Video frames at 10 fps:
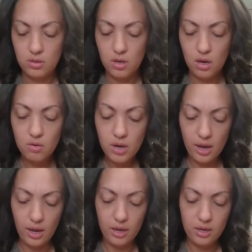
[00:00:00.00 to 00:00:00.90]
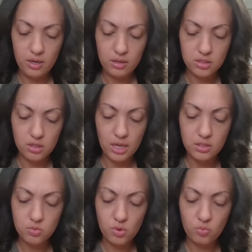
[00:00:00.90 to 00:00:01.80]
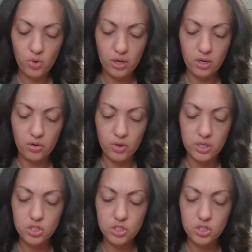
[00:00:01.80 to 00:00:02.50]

Okay, so that's one way to do it.